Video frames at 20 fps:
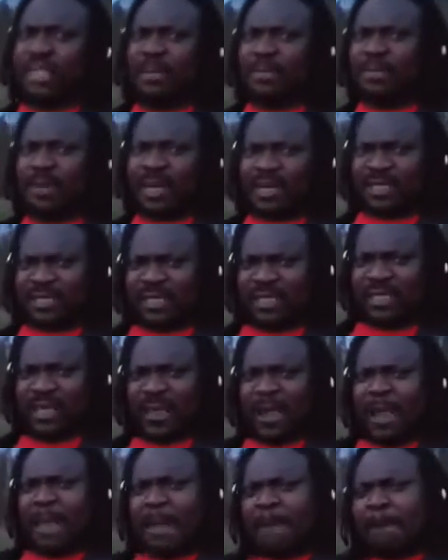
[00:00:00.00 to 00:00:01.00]
about.
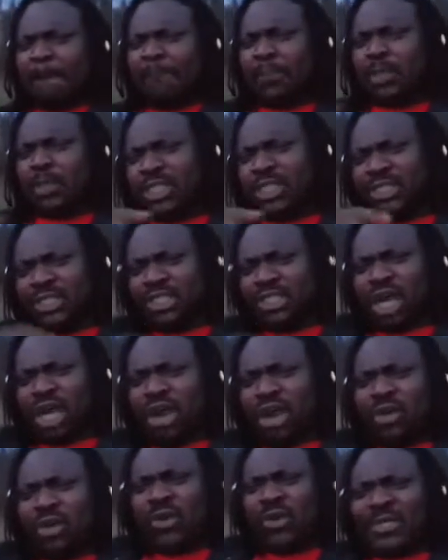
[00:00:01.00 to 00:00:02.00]
But in your
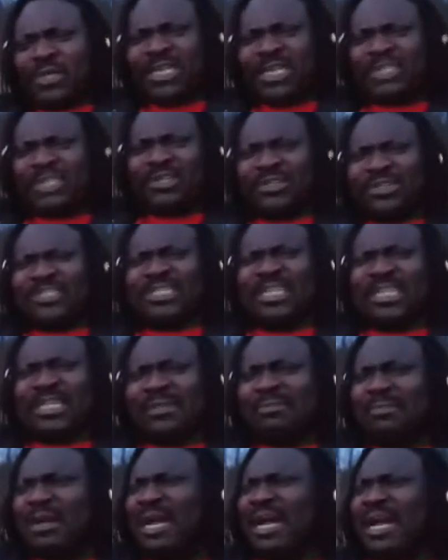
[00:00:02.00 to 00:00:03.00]
own innocent
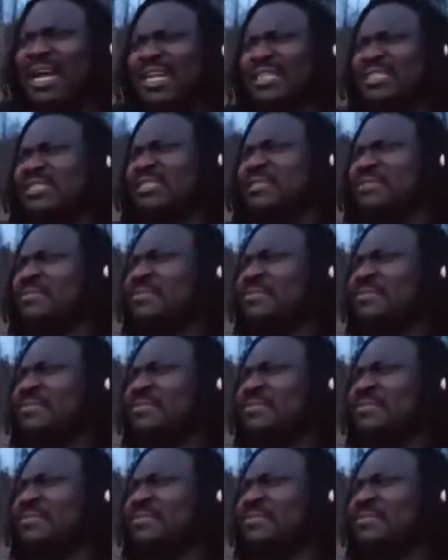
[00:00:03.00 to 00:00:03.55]
mind,